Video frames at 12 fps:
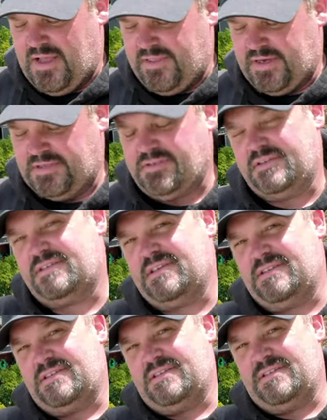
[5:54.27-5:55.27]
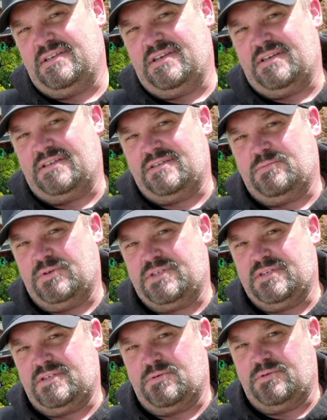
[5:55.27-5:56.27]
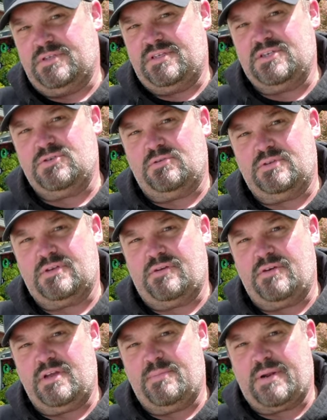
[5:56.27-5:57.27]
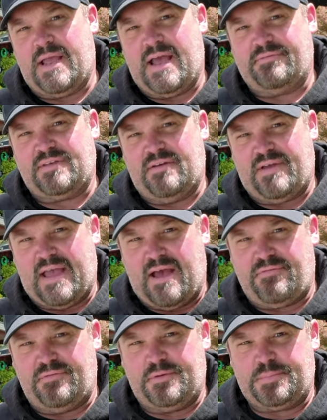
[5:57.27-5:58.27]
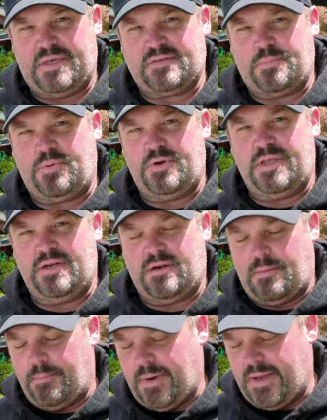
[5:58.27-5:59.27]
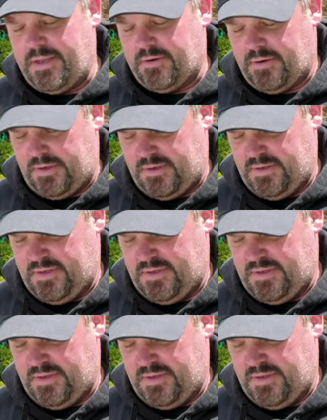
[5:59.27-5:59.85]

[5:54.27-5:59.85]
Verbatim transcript: And then I took 66, which is the residual degree, but I have to have half of it because I'm putting it on a miter.